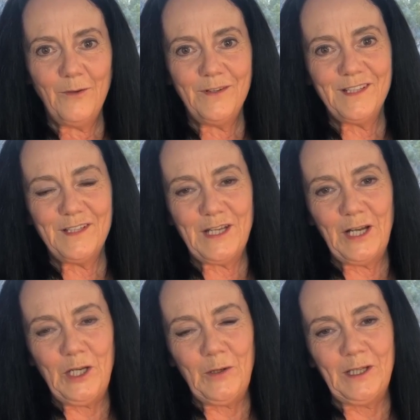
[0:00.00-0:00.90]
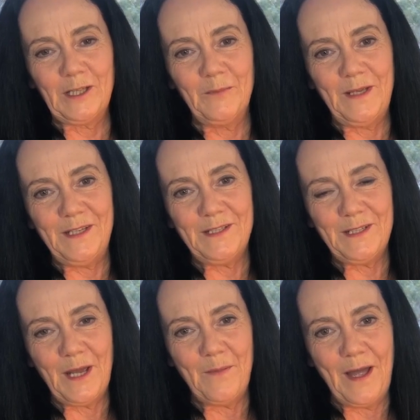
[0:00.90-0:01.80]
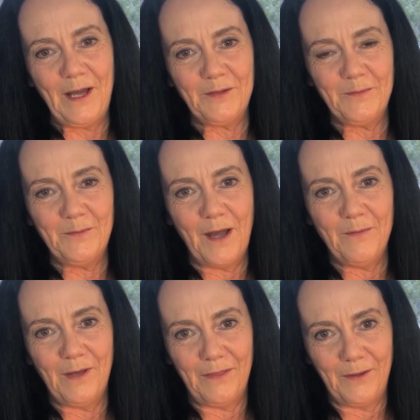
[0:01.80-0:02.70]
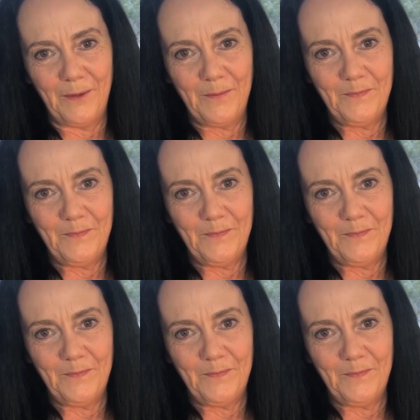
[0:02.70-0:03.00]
want to tell you a little bit about my mother.